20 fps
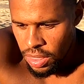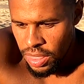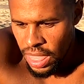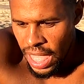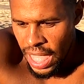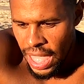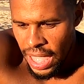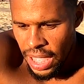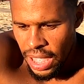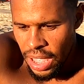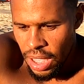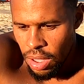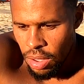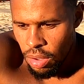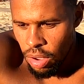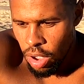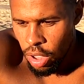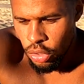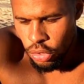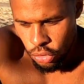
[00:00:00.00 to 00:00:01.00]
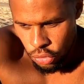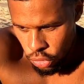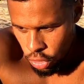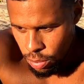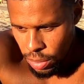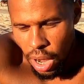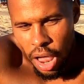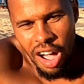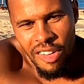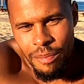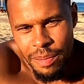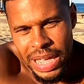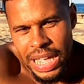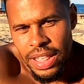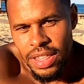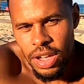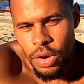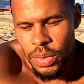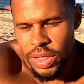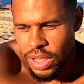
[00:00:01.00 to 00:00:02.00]
they consume a lot of
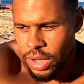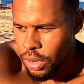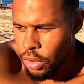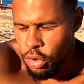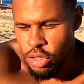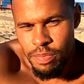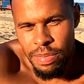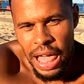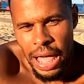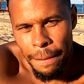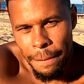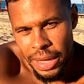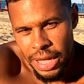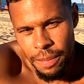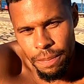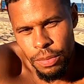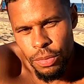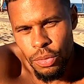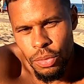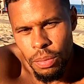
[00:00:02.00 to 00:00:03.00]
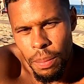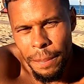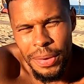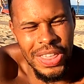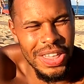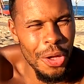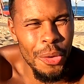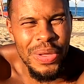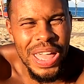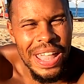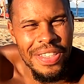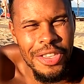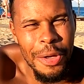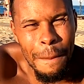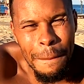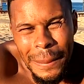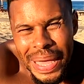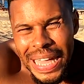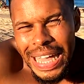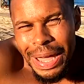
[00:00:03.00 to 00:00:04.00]
media which includes black people, but they don't get
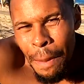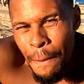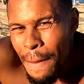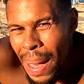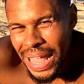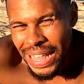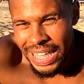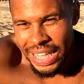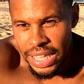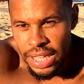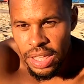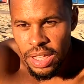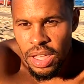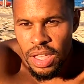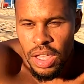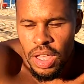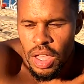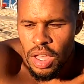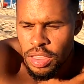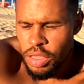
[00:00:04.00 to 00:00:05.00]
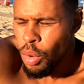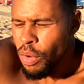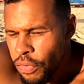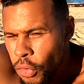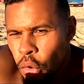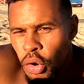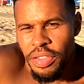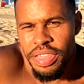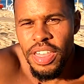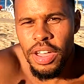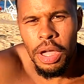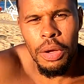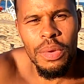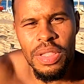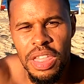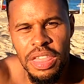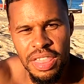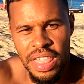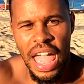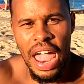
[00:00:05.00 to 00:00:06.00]
to meet many. So of course they're
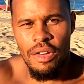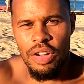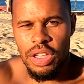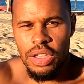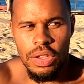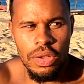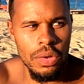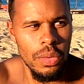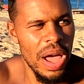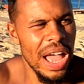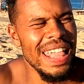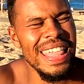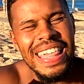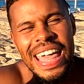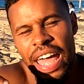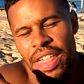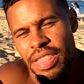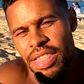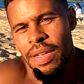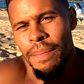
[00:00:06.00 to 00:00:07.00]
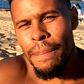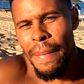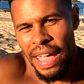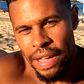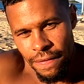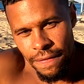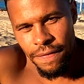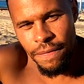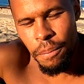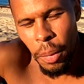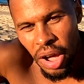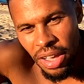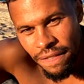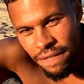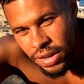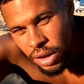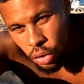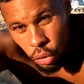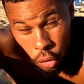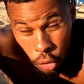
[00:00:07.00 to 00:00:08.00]
going to stare at you. And yes, it may,
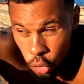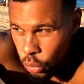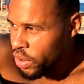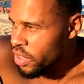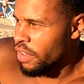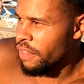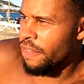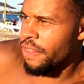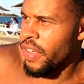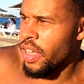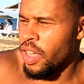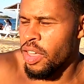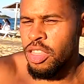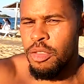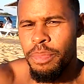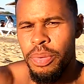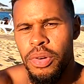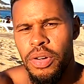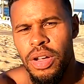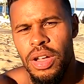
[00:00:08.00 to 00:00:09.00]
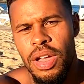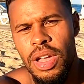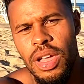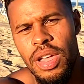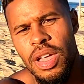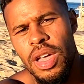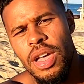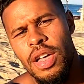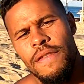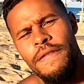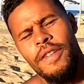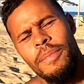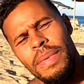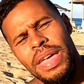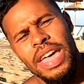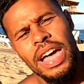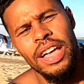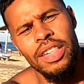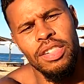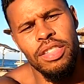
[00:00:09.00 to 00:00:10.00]
might feel awkward at first, but for
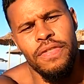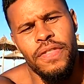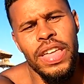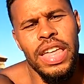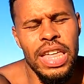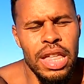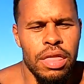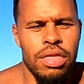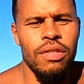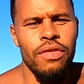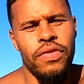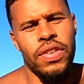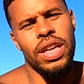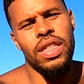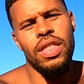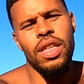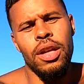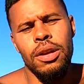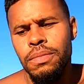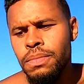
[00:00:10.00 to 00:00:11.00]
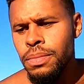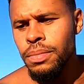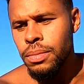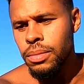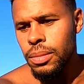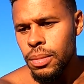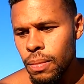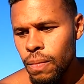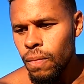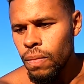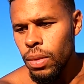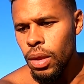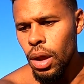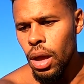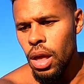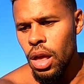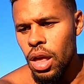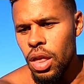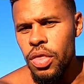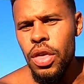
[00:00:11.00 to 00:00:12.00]
me, I just think it's something that
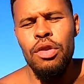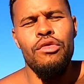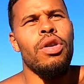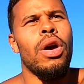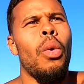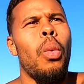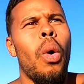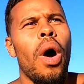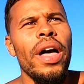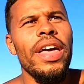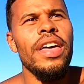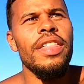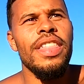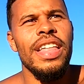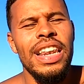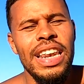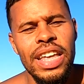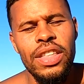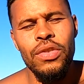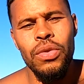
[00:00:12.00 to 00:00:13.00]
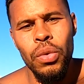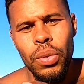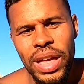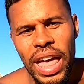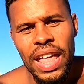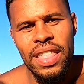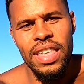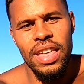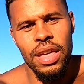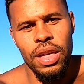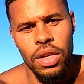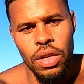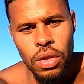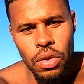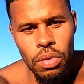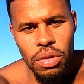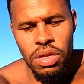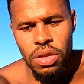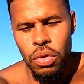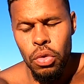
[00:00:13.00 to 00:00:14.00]
that requires a little getting
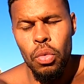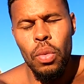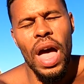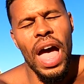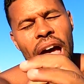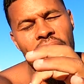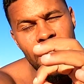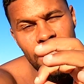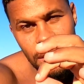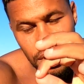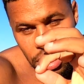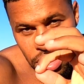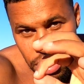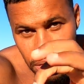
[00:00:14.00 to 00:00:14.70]
used to and